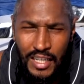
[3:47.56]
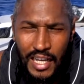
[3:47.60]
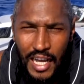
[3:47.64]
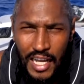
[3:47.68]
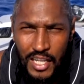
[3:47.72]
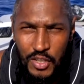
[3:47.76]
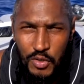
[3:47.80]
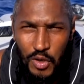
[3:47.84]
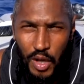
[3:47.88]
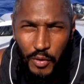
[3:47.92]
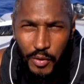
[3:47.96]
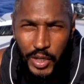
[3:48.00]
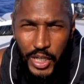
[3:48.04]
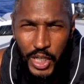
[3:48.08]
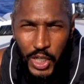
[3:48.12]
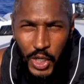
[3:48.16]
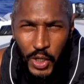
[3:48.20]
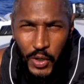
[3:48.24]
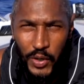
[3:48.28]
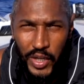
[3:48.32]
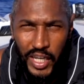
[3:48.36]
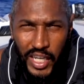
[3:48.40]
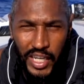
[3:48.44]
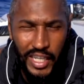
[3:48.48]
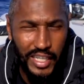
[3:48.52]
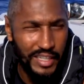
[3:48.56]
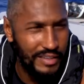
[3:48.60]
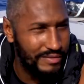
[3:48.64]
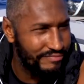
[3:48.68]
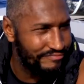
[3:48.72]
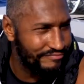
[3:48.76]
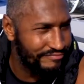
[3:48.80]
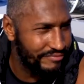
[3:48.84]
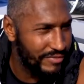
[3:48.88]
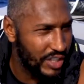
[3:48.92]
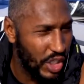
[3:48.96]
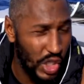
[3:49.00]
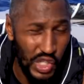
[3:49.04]
that's what we're doing and
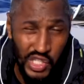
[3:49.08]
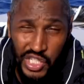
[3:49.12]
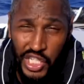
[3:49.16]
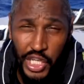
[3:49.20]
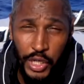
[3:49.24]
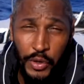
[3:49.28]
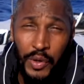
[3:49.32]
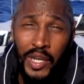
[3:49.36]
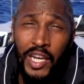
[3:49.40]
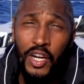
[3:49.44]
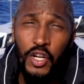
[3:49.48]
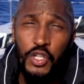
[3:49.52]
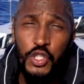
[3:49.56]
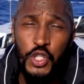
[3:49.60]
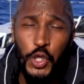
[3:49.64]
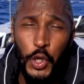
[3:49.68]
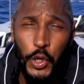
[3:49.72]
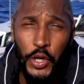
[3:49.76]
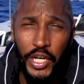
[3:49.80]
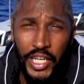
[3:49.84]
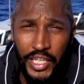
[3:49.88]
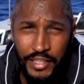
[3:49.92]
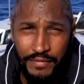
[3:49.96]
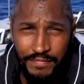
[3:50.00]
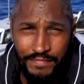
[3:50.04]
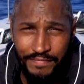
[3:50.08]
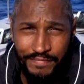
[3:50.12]
continuing our journey.